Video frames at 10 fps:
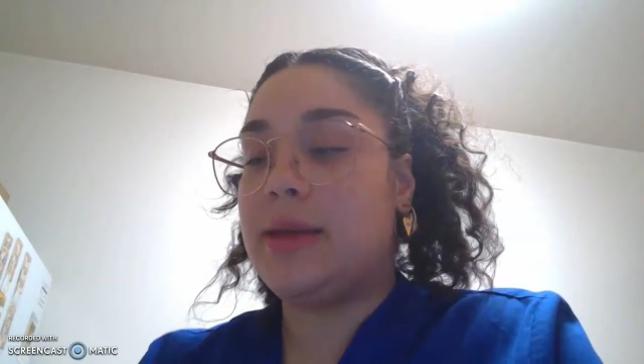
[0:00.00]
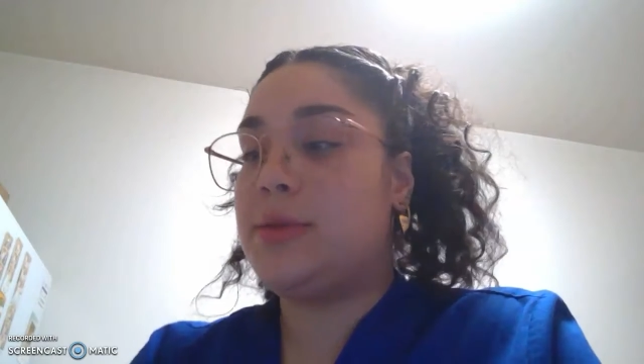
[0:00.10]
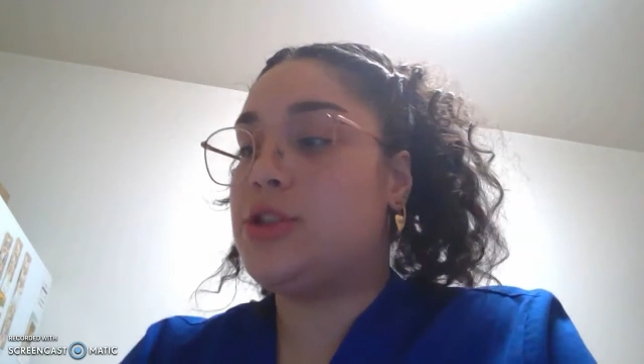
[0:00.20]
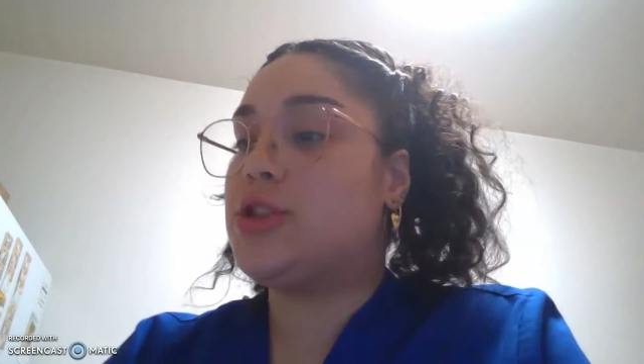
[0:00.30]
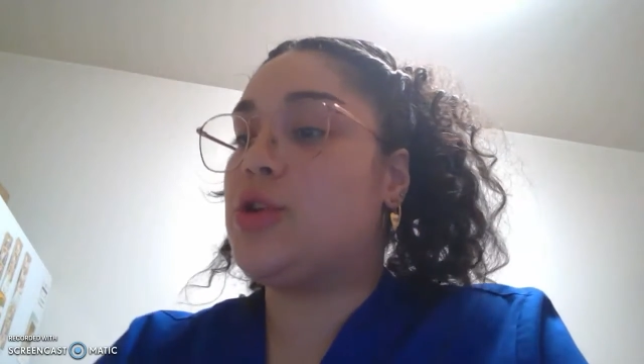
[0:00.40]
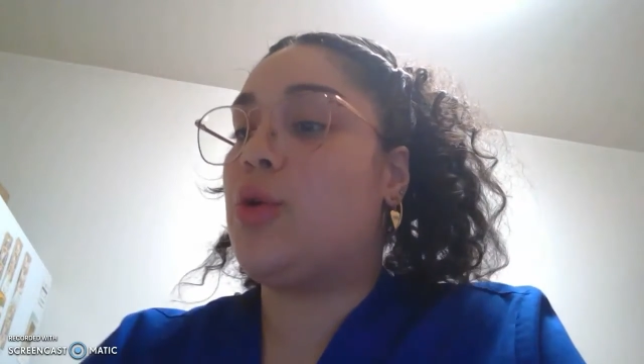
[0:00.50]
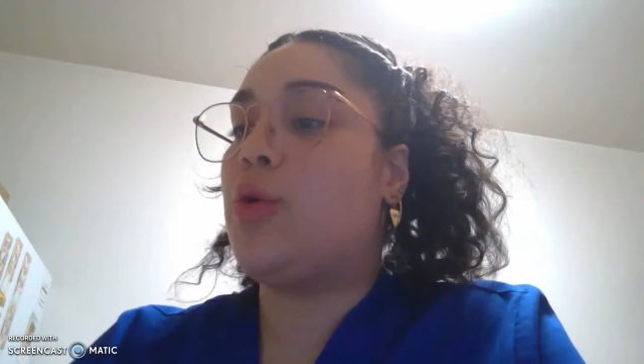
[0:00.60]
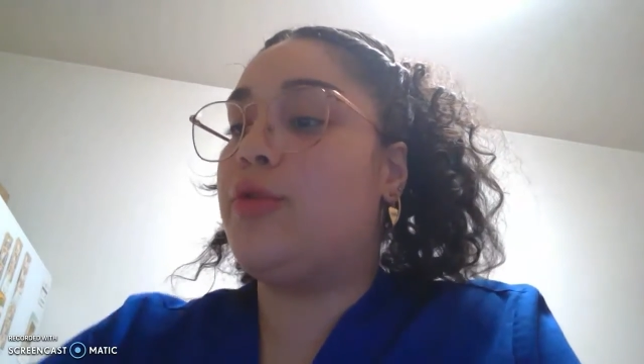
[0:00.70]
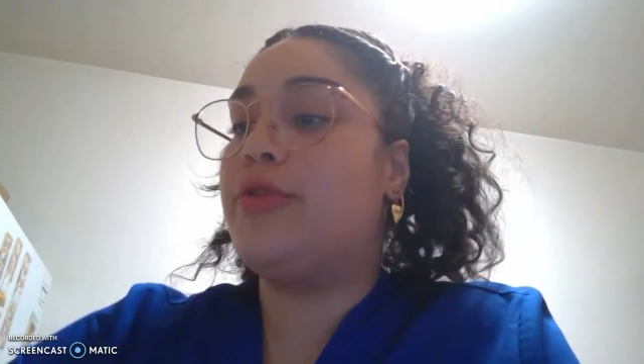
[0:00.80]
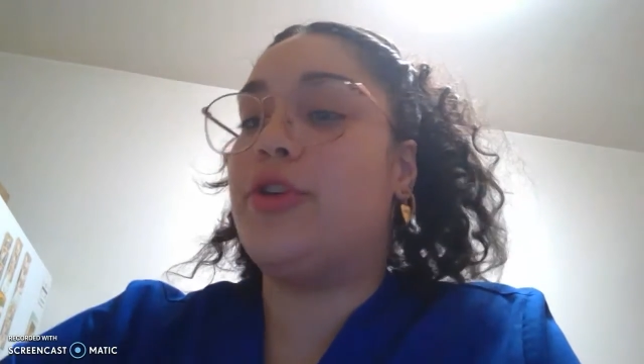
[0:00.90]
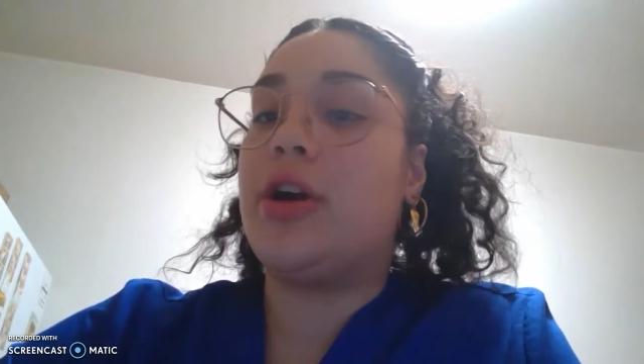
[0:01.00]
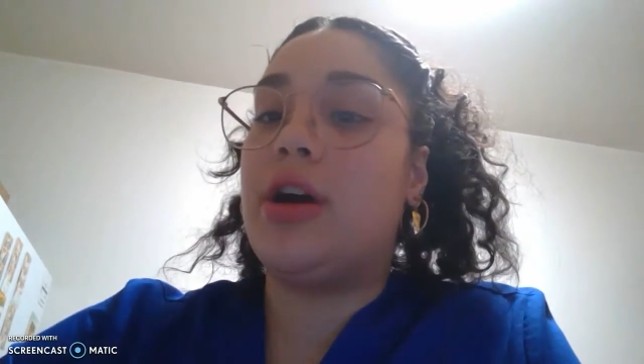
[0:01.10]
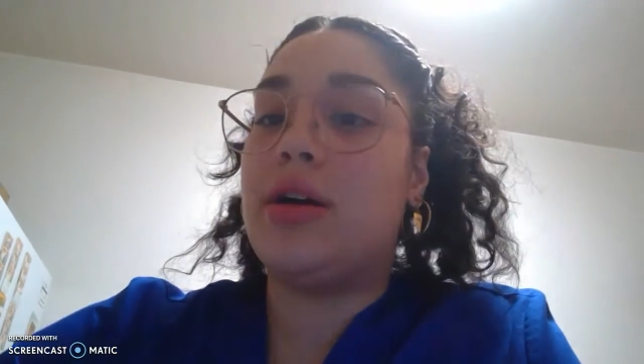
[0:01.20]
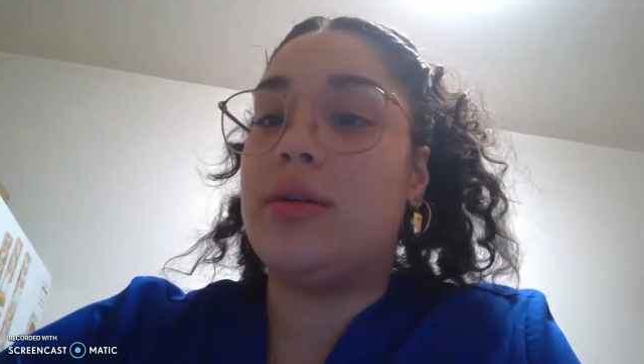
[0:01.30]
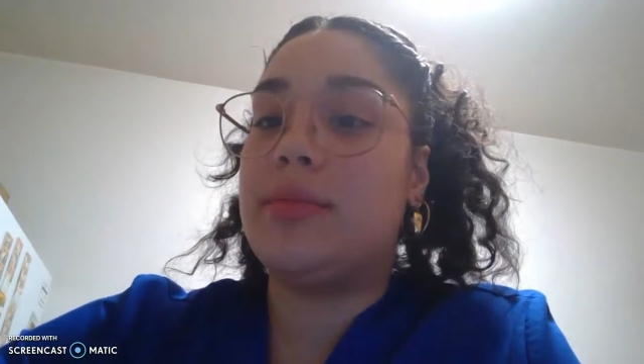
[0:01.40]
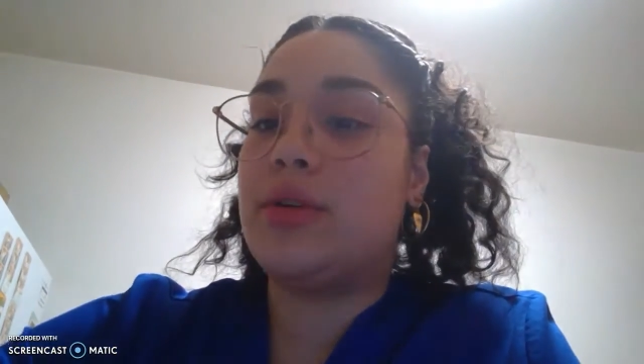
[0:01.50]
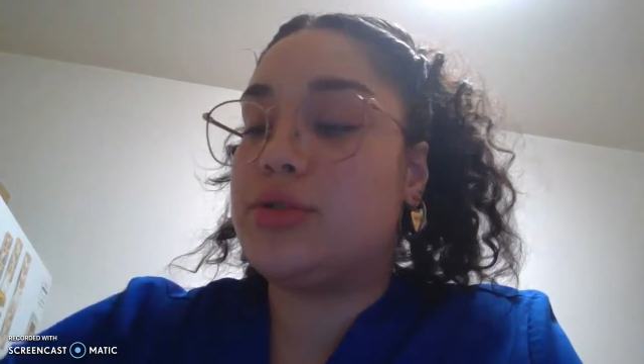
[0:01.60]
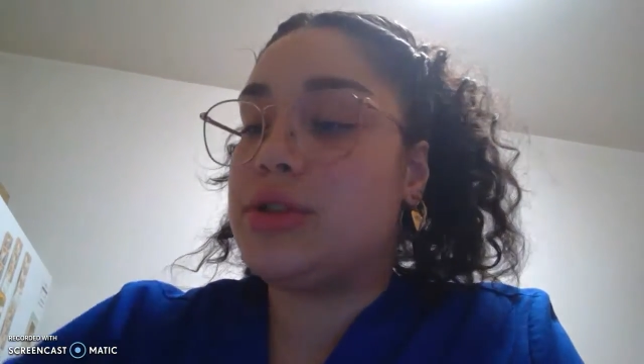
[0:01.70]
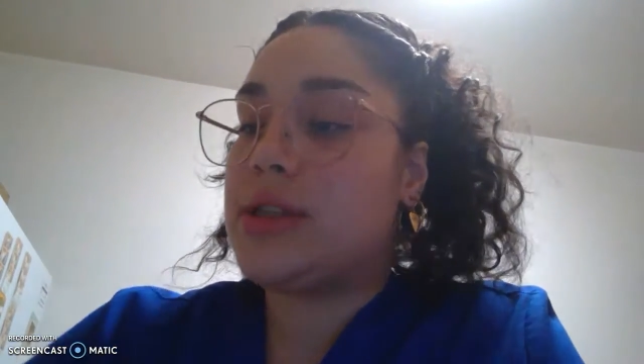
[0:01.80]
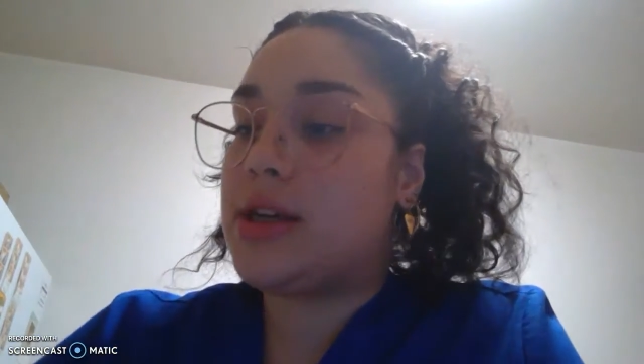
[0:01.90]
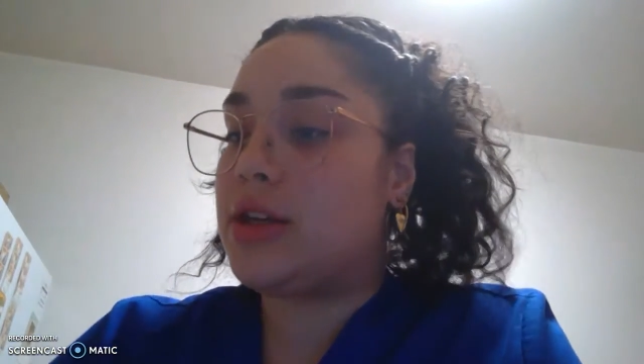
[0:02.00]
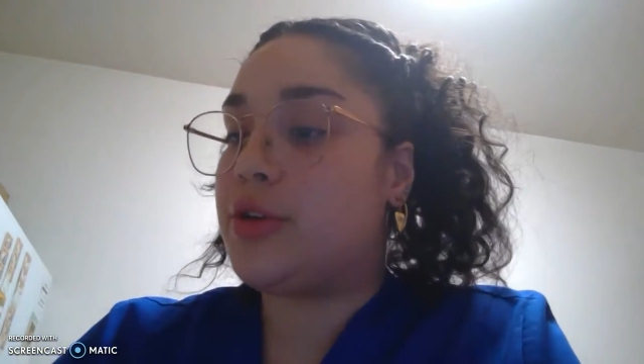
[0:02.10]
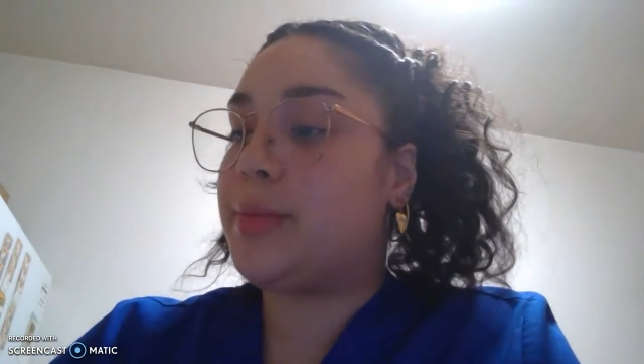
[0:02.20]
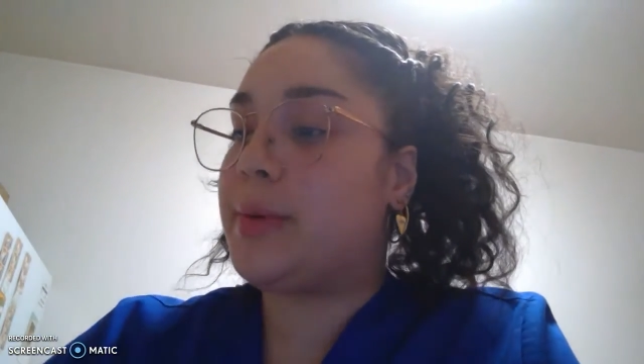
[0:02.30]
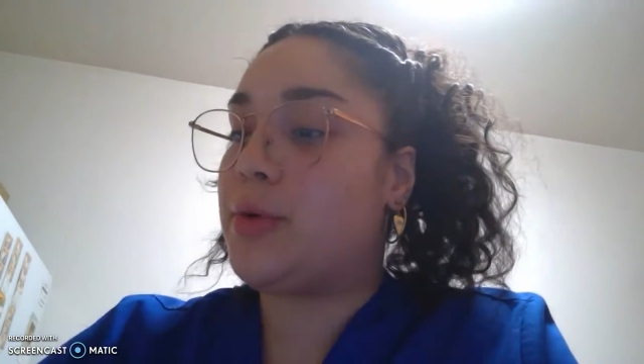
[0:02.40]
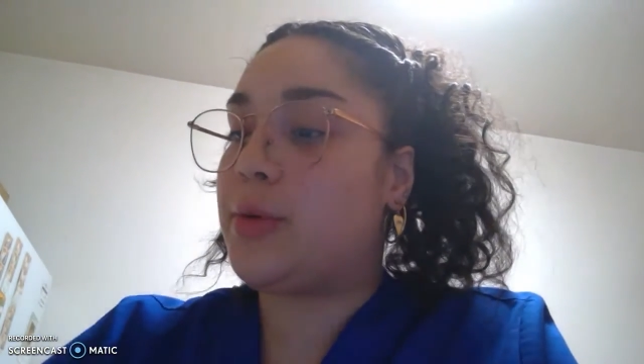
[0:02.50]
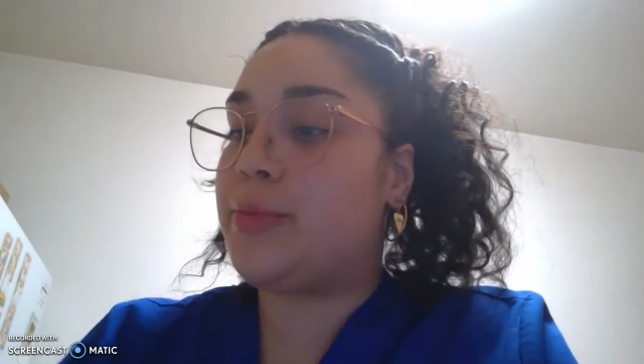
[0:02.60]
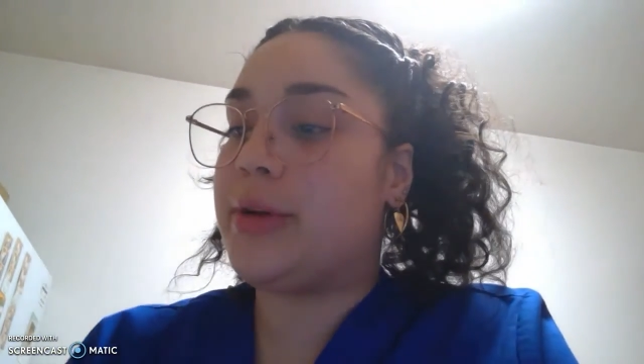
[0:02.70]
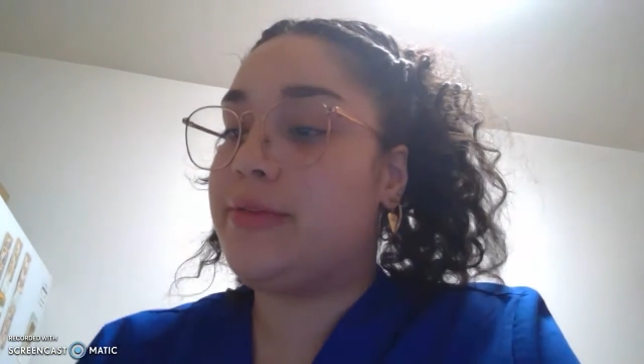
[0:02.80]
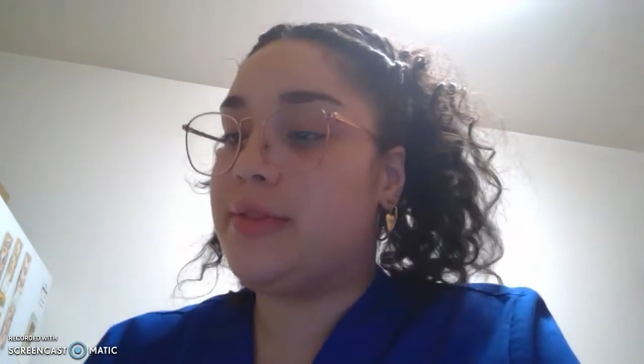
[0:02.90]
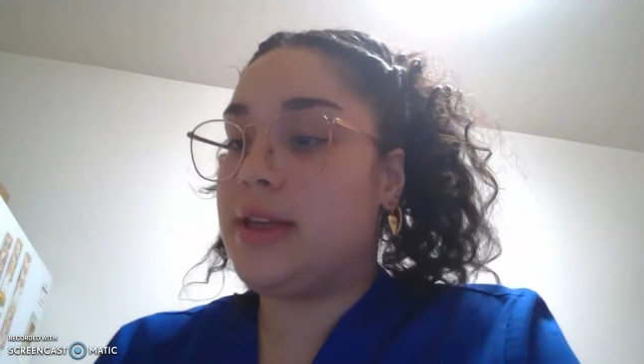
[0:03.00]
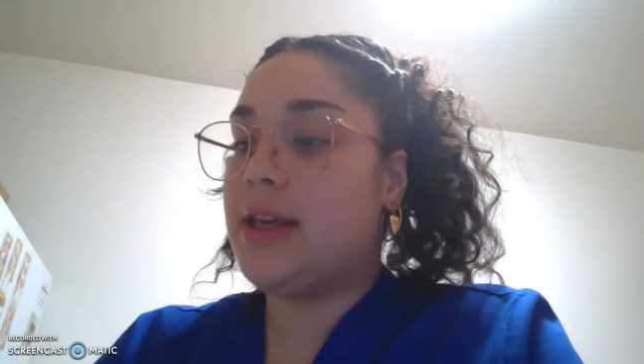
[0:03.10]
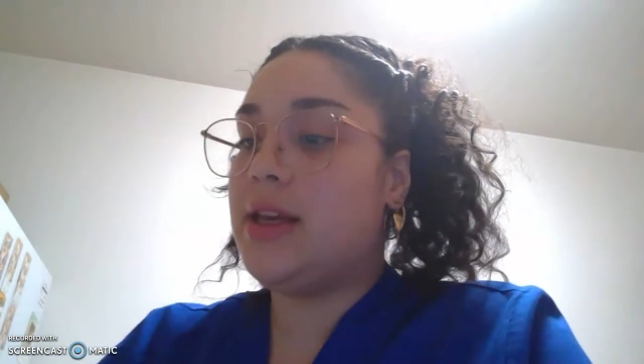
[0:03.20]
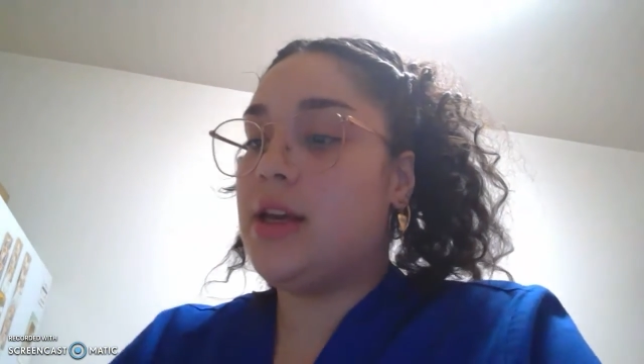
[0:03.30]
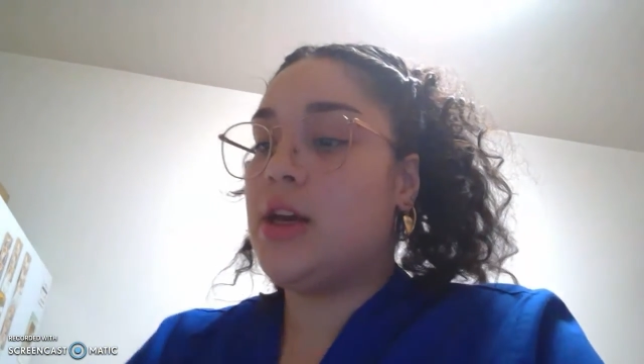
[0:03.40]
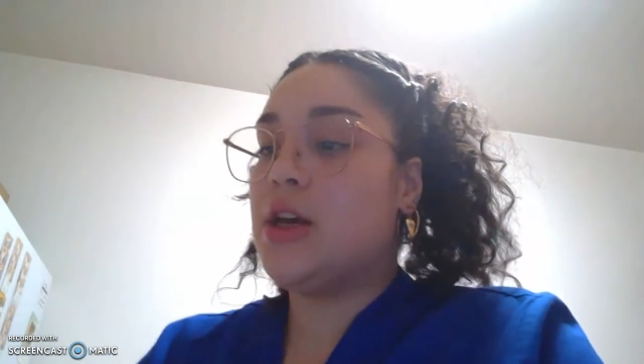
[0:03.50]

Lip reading: Let me just go over ultrasound a little bit more briefly.